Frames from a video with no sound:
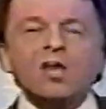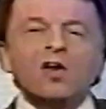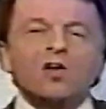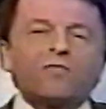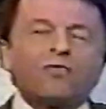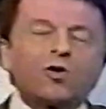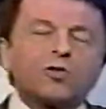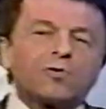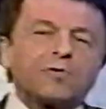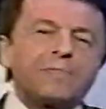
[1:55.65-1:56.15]

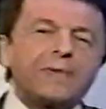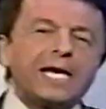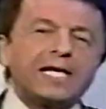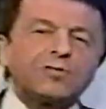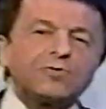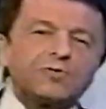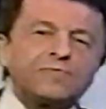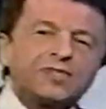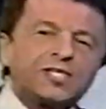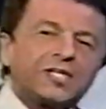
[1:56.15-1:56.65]
For the
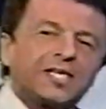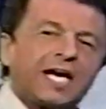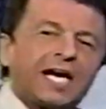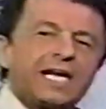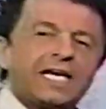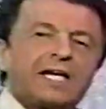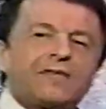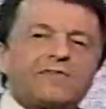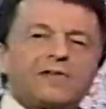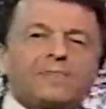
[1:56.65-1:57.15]
remainder of tonight,
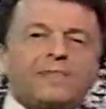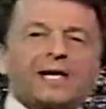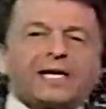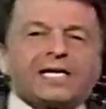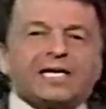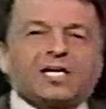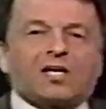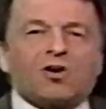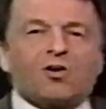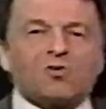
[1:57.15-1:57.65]
everybody,
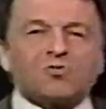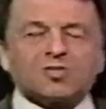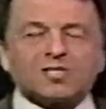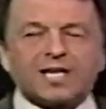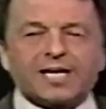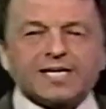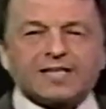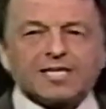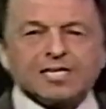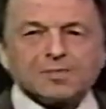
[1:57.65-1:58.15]
it goes
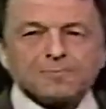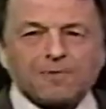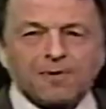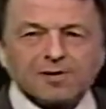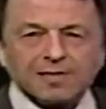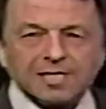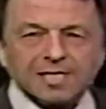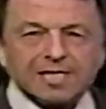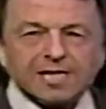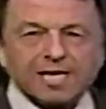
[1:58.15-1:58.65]
like this.
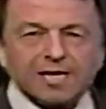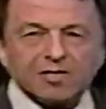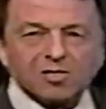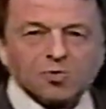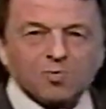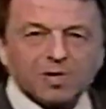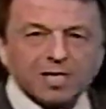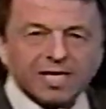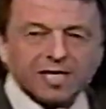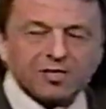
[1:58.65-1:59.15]
Partly cloudy,
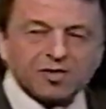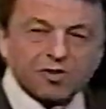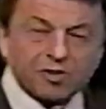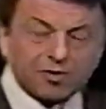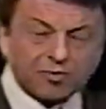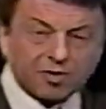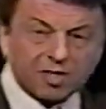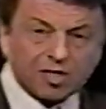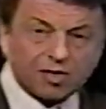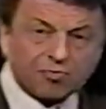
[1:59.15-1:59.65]
28 to
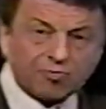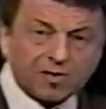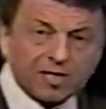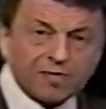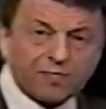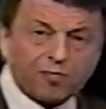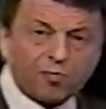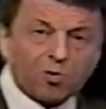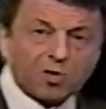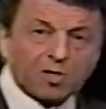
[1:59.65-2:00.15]
33
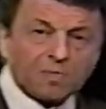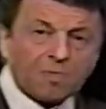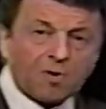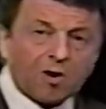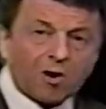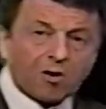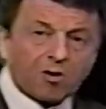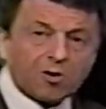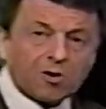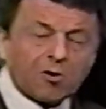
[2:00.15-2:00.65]
for
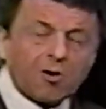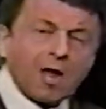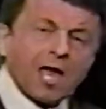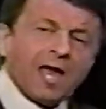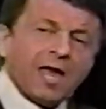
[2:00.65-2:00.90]
tomorrow.